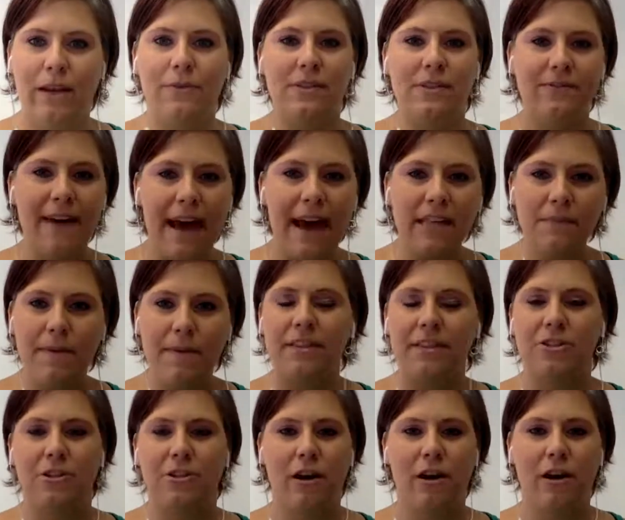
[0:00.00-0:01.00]
it was
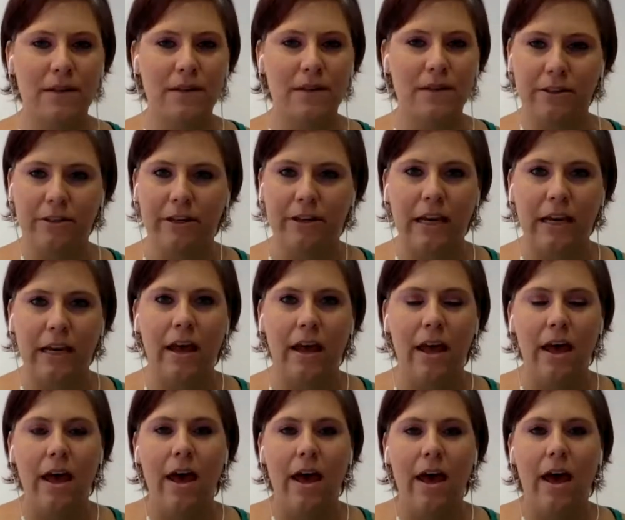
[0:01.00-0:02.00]
fast-paced. You're always learning.
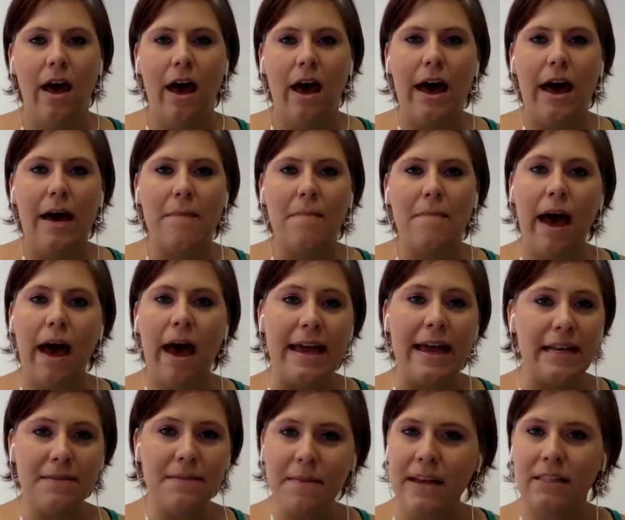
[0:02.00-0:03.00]
I
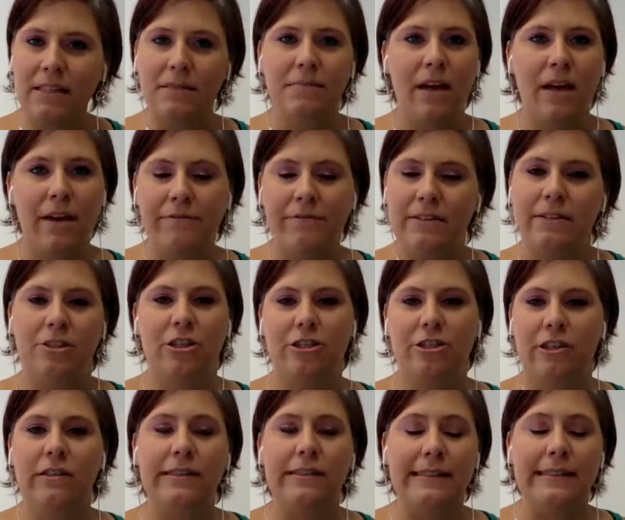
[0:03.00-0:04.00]
had to make some tough
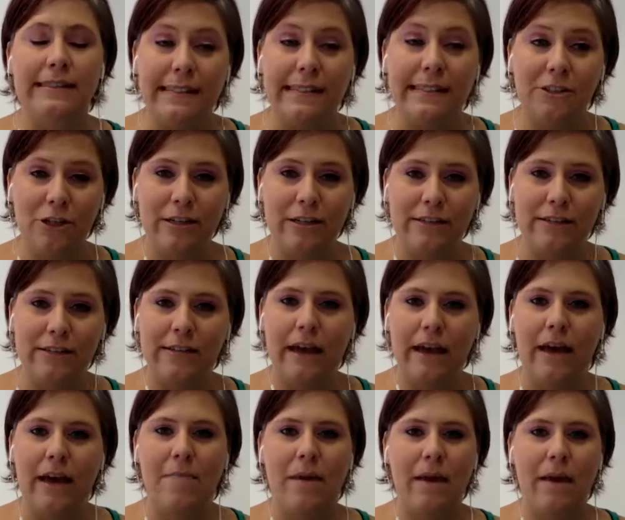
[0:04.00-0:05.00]
decisions.
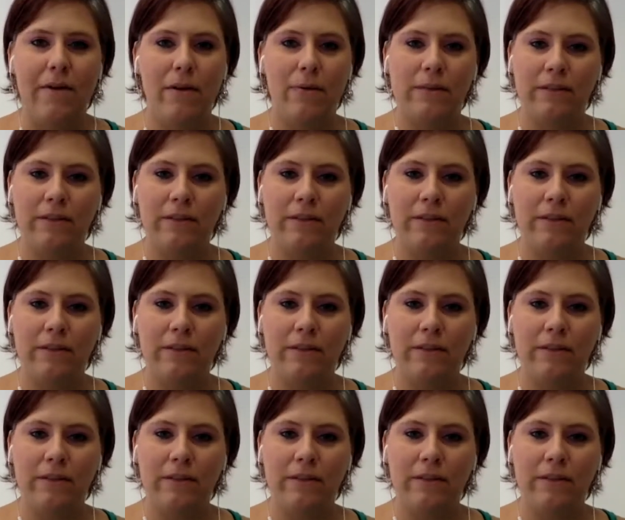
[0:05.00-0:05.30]
I was